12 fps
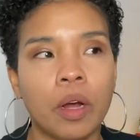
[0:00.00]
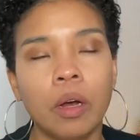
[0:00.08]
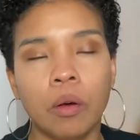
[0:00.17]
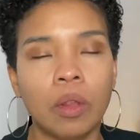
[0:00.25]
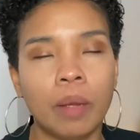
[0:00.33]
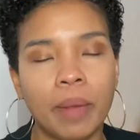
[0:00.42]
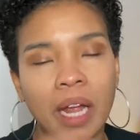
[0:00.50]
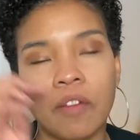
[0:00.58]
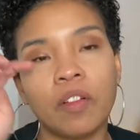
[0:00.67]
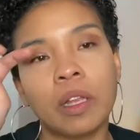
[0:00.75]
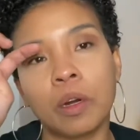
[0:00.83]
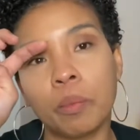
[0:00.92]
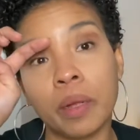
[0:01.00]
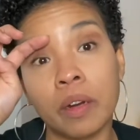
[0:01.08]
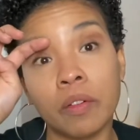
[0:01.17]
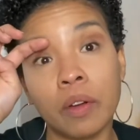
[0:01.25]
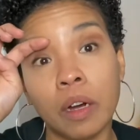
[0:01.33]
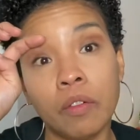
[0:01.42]
oh, let me have a little bit
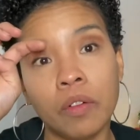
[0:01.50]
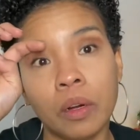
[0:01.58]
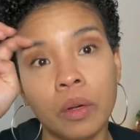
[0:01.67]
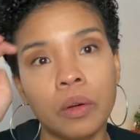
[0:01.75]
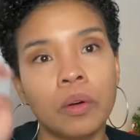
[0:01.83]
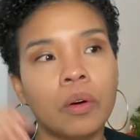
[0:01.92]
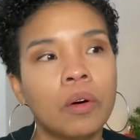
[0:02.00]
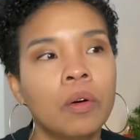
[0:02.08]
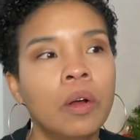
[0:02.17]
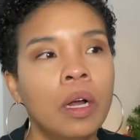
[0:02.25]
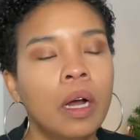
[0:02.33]
of a Google.